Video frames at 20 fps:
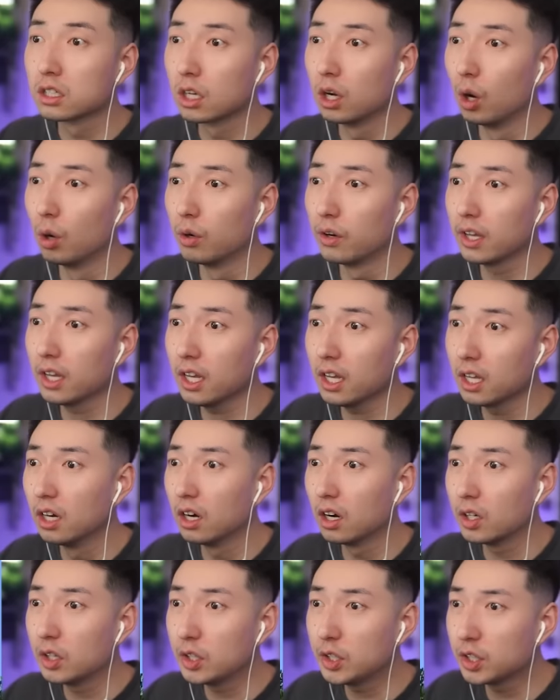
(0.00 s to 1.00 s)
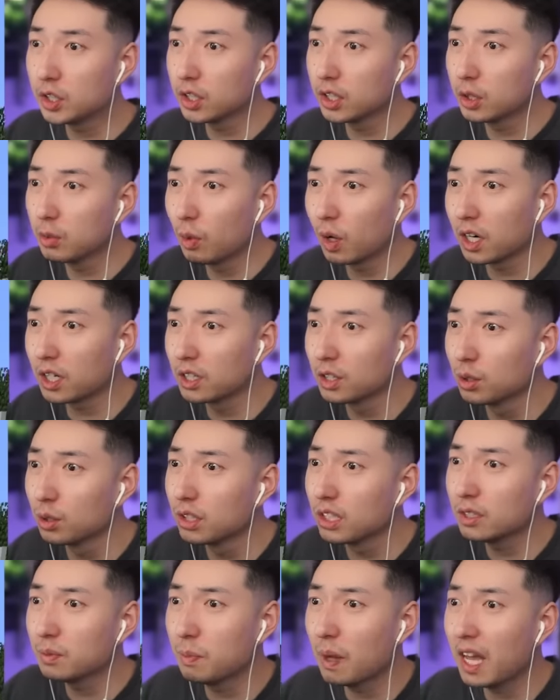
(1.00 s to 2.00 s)
Cody, are you sure you want to
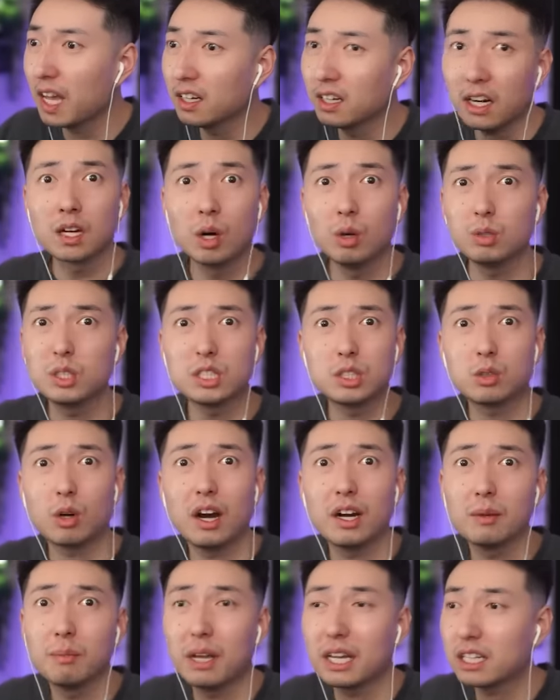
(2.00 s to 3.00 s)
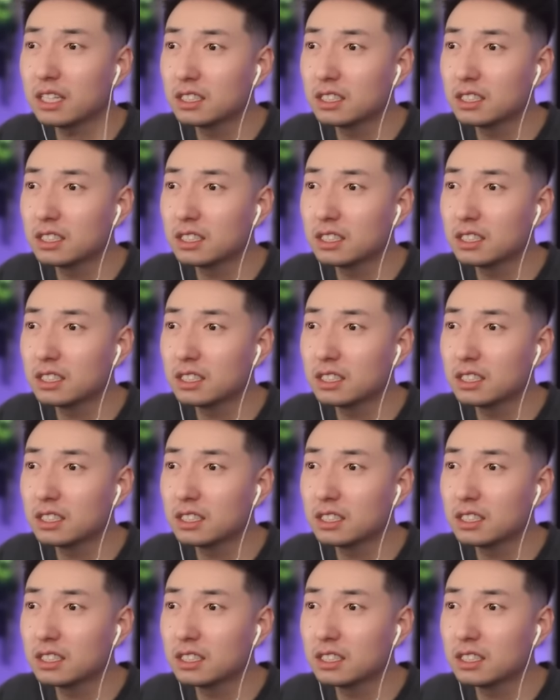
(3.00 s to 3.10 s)
do this, man? Coach is trying to make